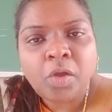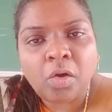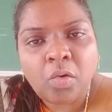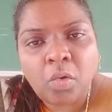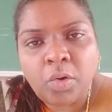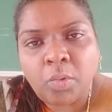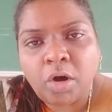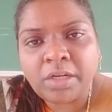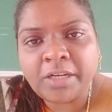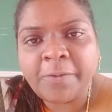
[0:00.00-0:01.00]
or cold
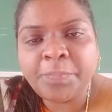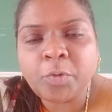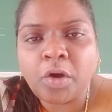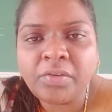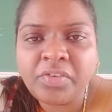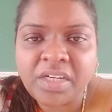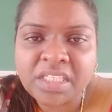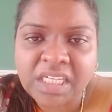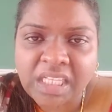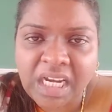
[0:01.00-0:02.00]
water, or if it
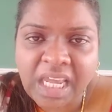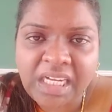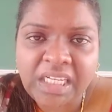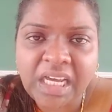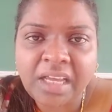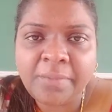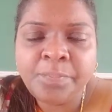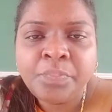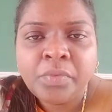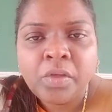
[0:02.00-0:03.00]
is at the night time,
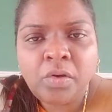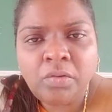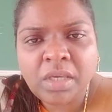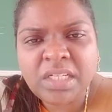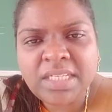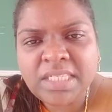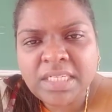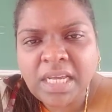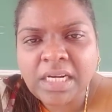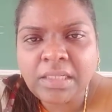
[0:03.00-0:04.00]
you can just
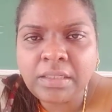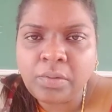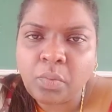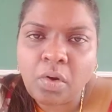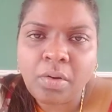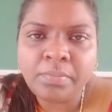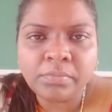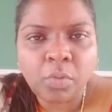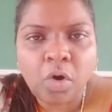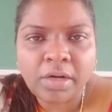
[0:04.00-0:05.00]
take little
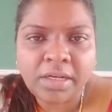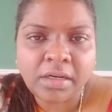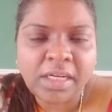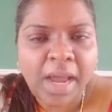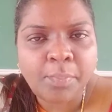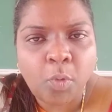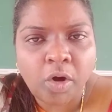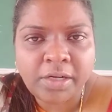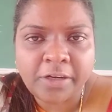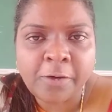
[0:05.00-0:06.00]
warm water, tap
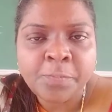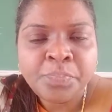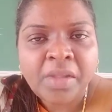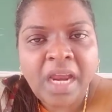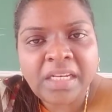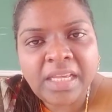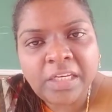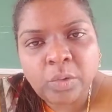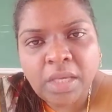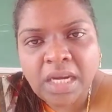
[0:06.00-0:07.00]
water, and then
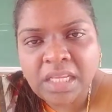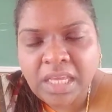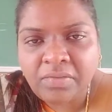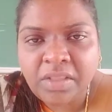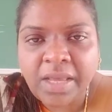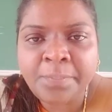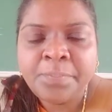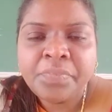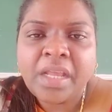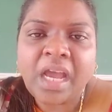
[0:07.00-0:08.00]
you can give them.
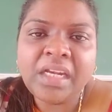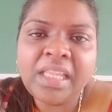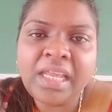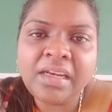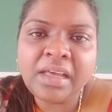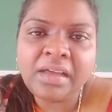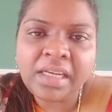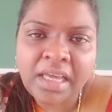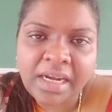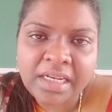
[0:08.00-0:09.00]
And then
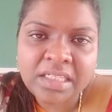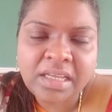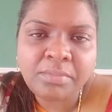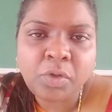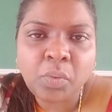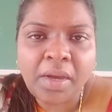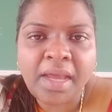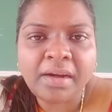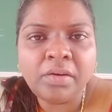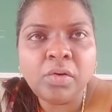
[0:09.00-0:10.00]
encourage them to
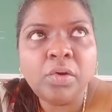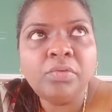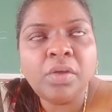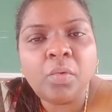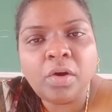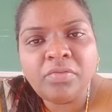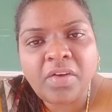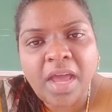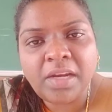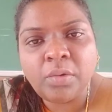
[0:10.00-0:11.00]
wear, if they want
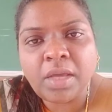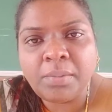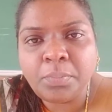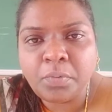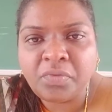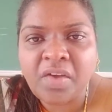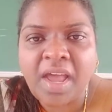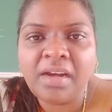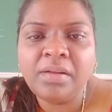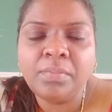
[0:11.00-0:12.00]
fan, you can put
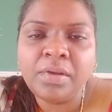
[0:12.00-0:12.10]
fan.